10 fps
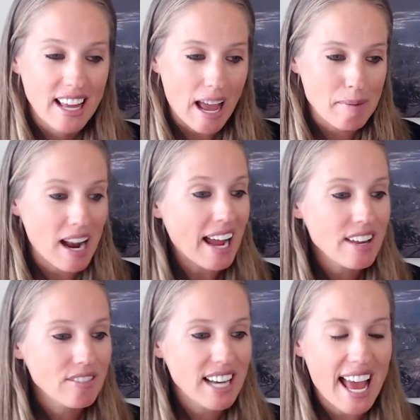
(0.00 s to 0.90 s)
I mean, I
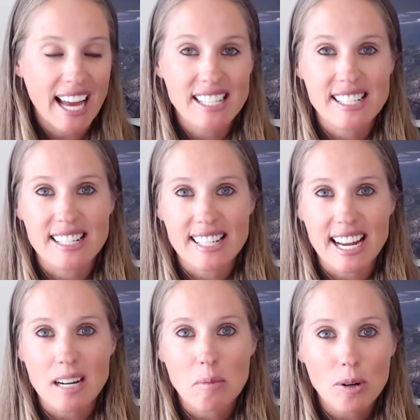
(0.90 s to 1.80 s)
even had a
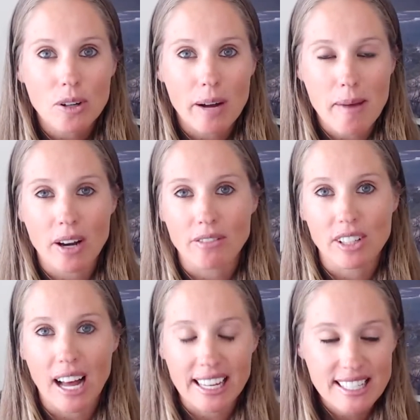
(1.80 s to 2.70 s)
sustainable amount of
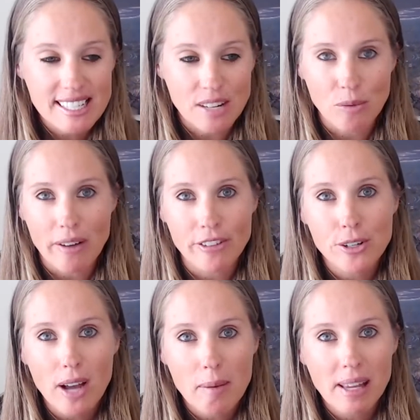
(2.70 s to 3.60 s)
clients and
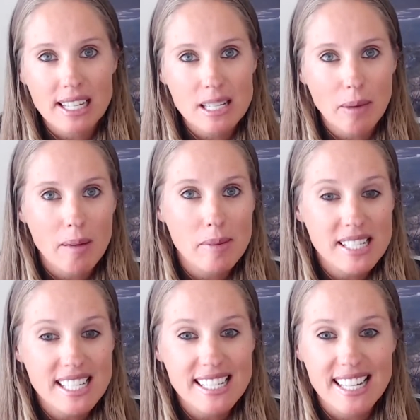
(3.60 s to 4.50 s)
revenue coming into my
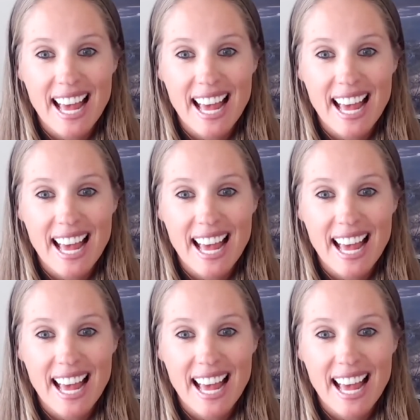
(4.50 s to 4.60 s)
business,